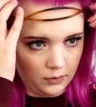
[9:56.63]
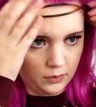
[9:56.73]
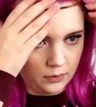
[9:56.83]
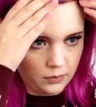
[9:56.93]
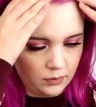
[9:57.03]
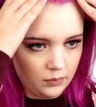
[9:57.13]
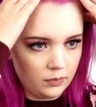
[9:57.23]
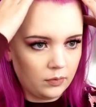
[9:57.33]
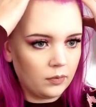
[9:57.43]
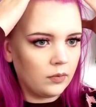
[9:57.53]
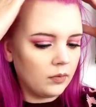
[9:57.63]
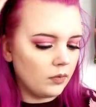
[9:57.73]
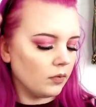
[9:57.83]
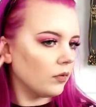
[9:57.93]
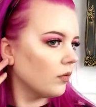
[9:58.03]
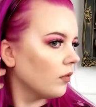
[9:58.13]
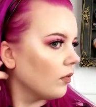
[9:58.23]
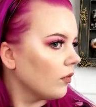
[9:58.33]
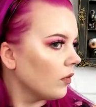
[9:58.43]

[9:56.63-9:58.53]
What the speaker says: No one is speaking in this clip.